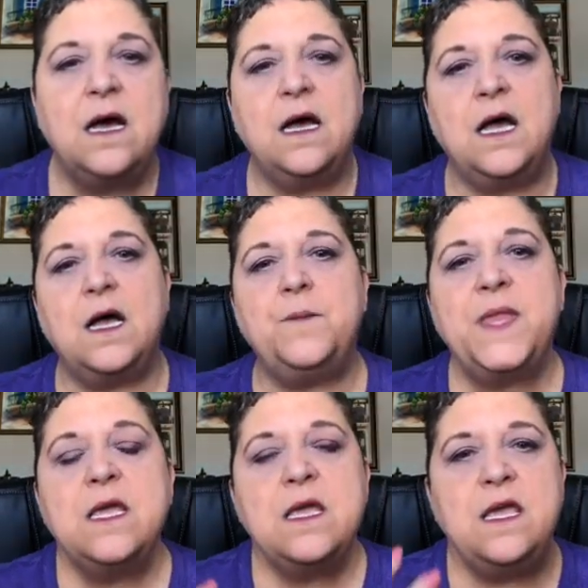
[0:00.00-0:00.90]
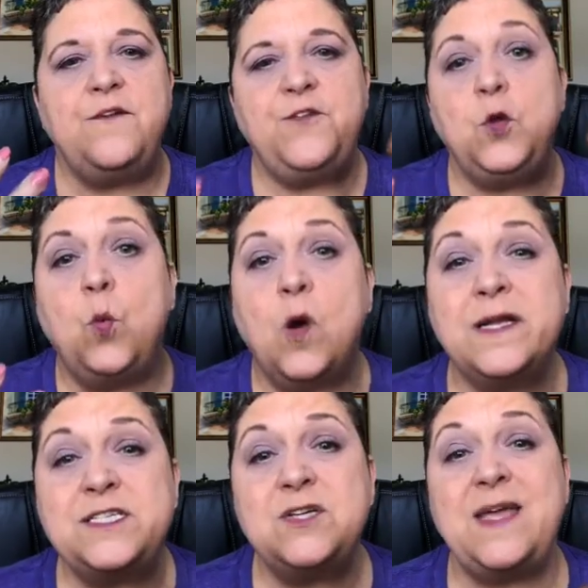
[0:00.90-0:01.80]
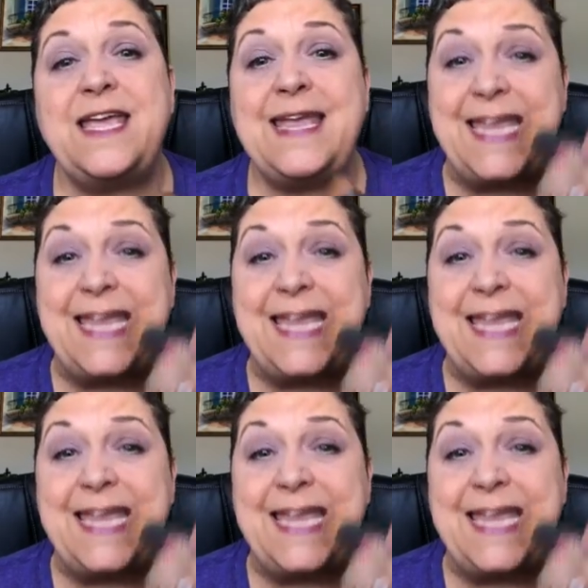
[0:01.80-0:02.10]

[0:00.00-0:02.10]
Um, if you want to